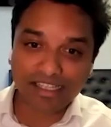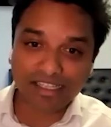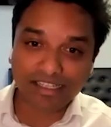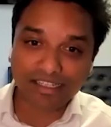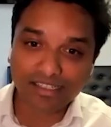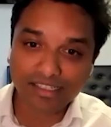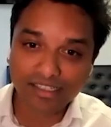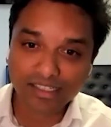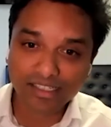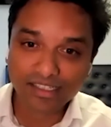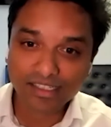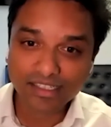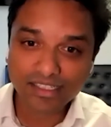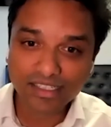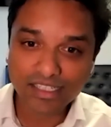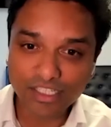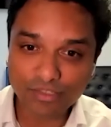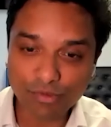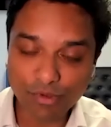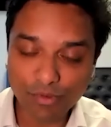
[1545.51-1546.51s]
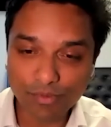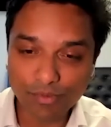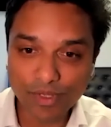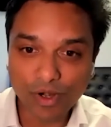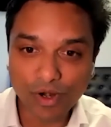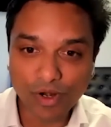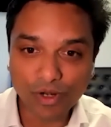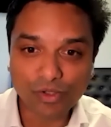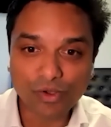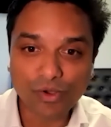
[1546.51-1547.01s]
it is what we
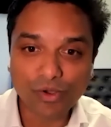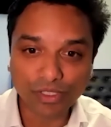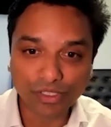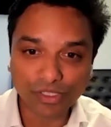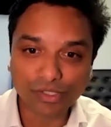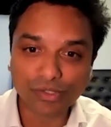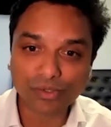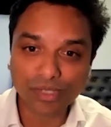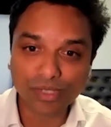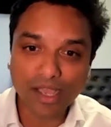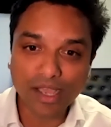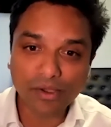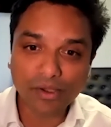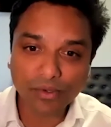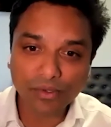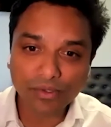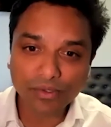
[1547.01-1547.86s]
are all going through now.